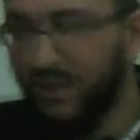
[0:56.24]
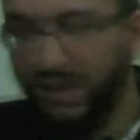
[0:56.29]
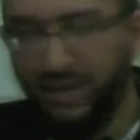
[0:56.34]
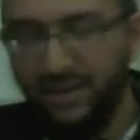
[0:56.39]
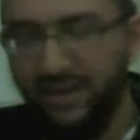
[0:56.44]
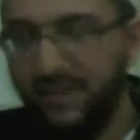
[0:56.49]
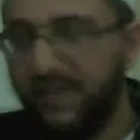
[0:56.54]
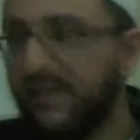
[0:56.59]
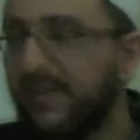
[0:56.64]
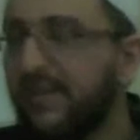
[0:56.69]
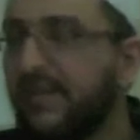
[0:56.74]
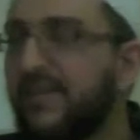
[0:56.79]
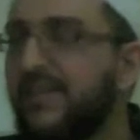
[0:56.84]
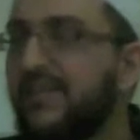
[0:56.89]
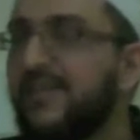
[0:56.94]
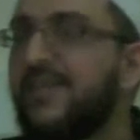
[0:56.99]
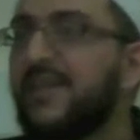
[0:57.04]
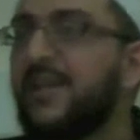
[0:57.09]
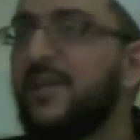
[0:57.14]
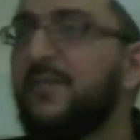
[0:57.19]
what on
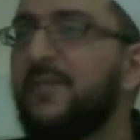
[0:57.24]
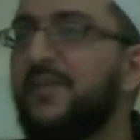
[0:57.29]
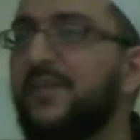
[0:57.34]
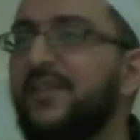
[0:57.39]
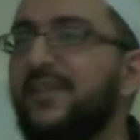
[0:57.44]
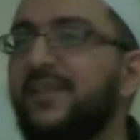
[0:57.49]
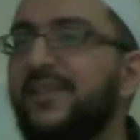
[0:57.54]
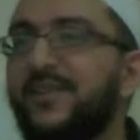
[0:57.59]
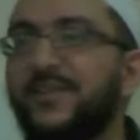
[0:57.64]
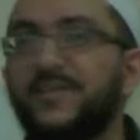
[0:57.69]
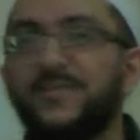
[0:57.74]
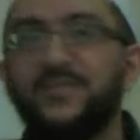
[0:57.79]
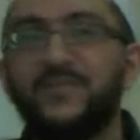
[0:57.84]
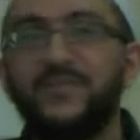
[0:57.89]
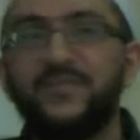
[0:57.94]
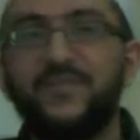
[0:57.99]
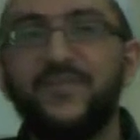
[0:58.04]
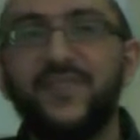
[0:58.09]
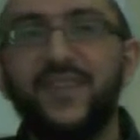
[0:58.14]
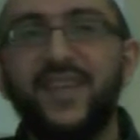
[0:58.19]
earth is happening here?
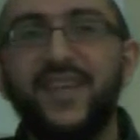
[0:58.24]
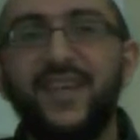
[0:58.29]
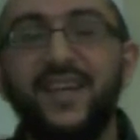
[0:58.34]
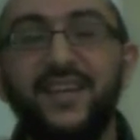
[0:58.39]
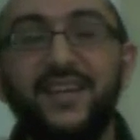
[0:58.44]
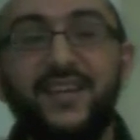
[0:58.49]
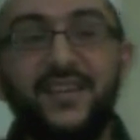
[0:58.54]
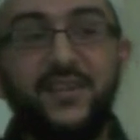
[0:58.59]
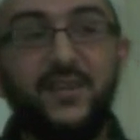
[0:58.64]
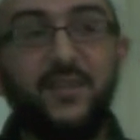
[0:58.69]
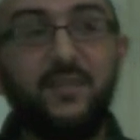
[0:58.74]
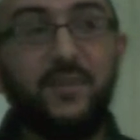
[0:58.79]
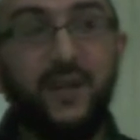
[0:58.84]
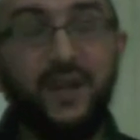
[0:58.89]
They said,